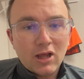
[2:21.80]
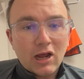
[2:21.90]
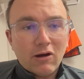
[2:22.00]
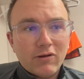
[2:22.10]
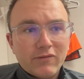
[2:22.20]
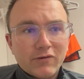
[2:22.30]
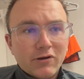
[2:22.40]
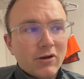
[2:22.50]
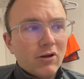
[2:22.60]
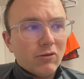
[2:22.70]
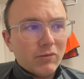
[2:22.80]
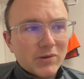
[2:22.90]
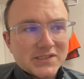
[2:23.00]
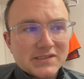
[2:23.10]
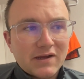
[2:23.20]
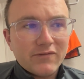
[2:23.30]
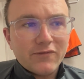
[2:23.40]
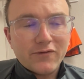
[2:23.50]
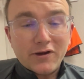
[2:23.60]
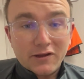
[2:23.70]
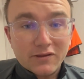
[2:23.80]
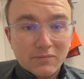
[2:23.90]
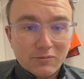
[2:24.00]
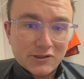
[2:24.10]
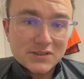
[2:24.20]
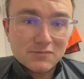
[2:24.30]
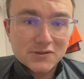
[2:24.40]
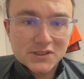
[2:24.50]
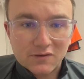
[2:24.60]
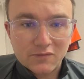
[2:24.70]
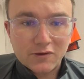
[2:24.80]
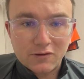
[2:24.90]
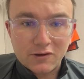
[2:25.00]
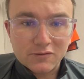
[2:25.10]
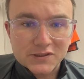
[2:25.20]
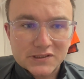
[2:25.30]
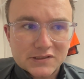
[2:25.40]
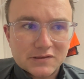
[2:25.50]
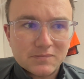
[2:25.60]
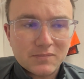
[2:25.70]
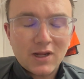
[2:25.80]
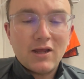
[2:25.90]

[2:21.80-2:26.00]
However, we must never forget the principles of our legal system.